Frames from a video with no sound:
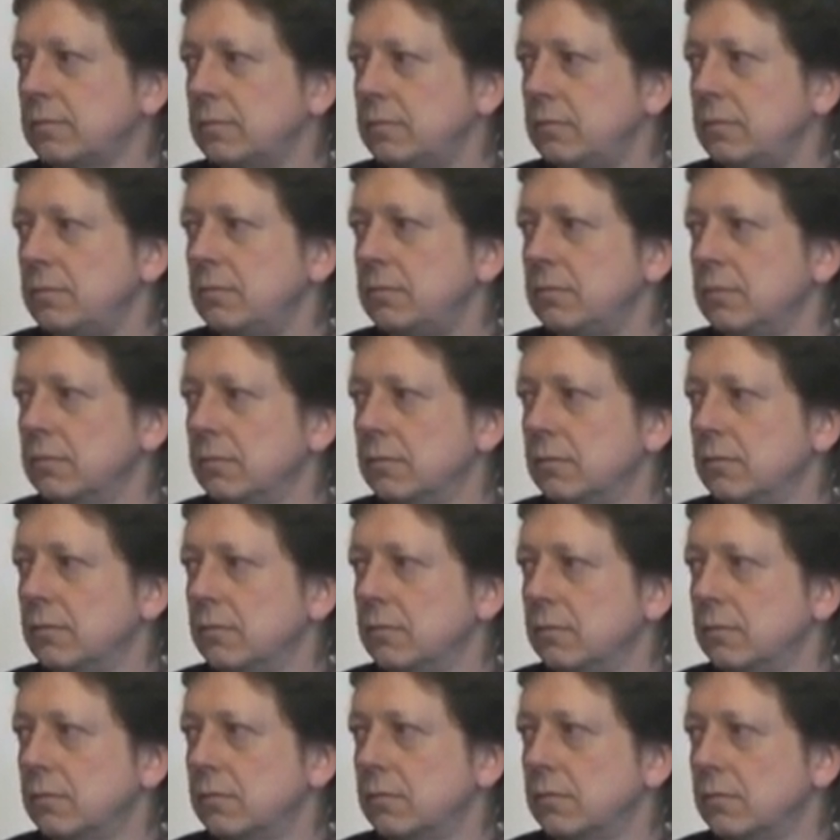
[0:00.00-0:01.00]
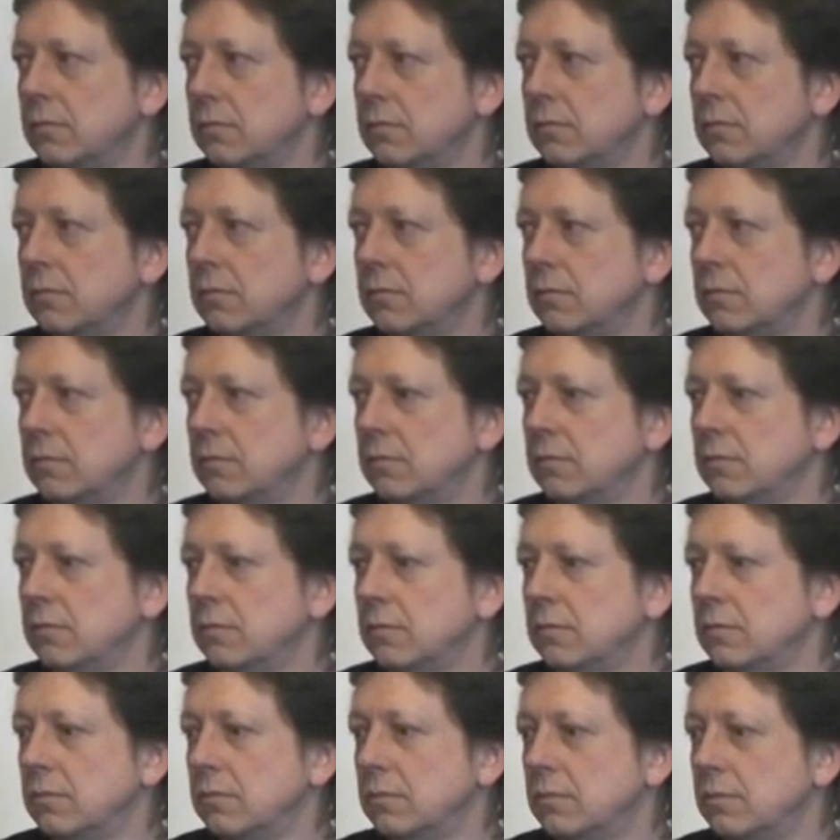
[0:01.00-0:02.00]

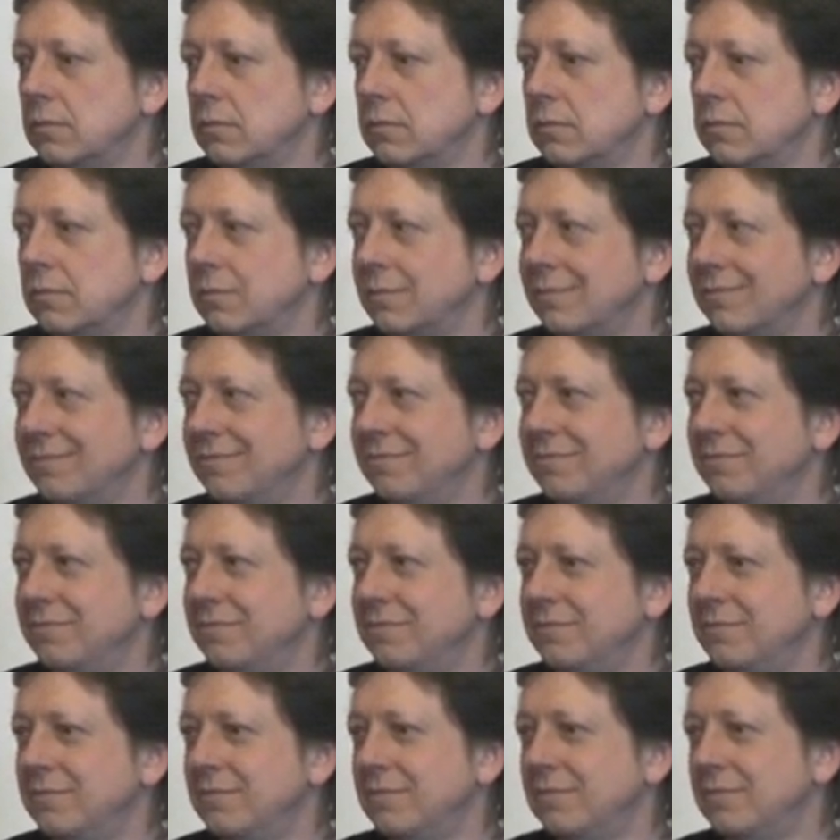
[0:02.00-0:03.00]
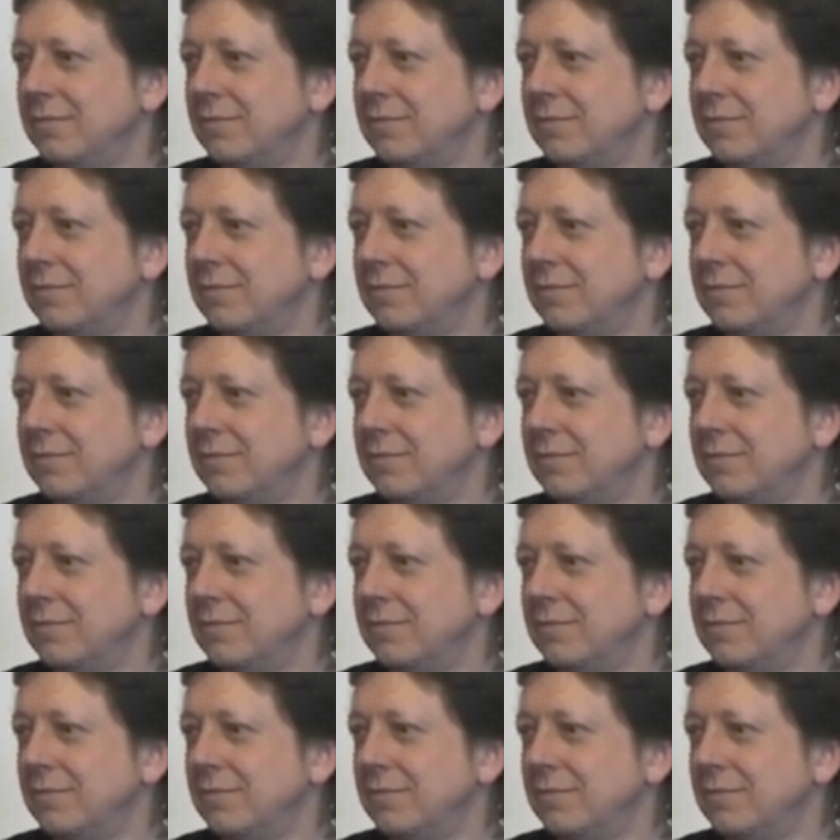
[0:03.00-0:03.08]
[no speech]